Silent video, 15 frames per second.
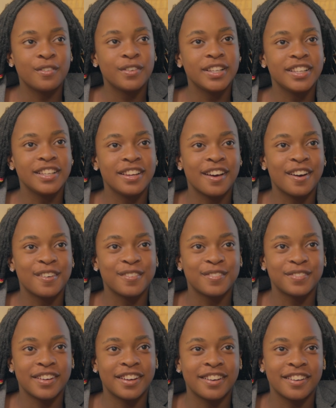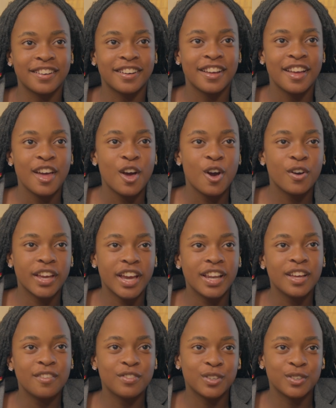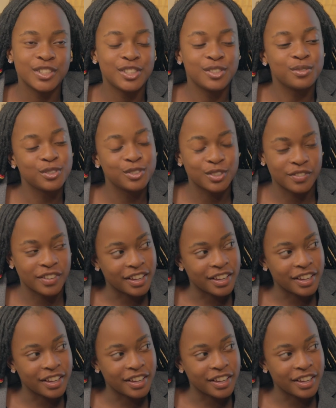really love I love the way she rules over